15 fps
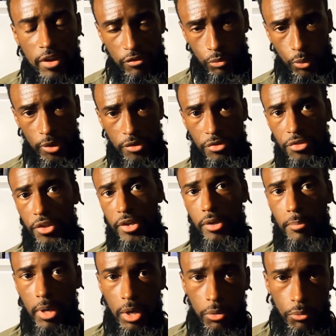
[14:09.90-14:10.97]
Everyone can
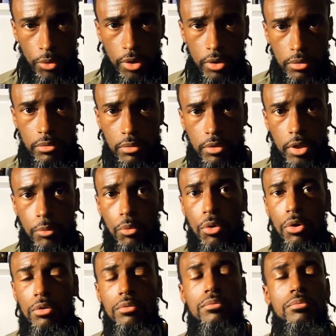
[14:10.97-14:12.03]
think about what they
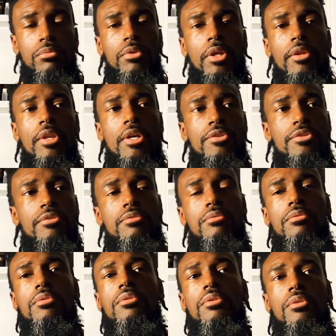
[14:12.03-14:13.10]
want. Okay, that's
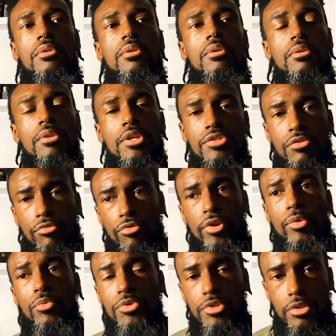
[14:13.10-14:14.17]
a
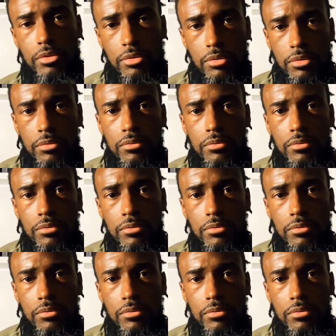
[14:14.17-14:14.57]
frequency.